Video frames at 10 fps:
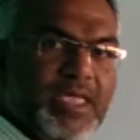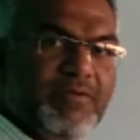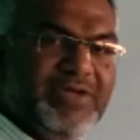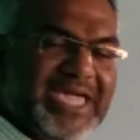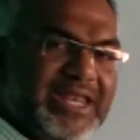
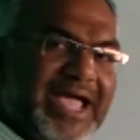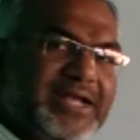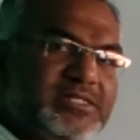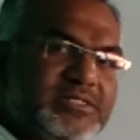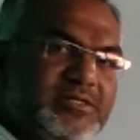We can
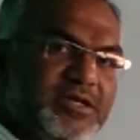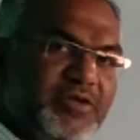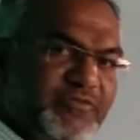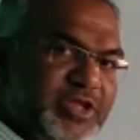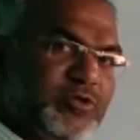get,
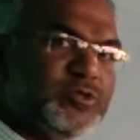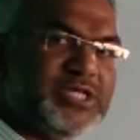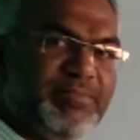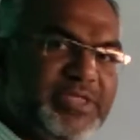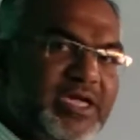if we do
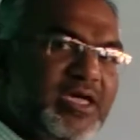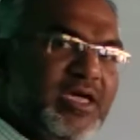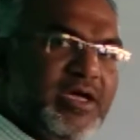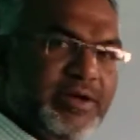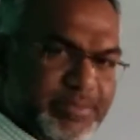something,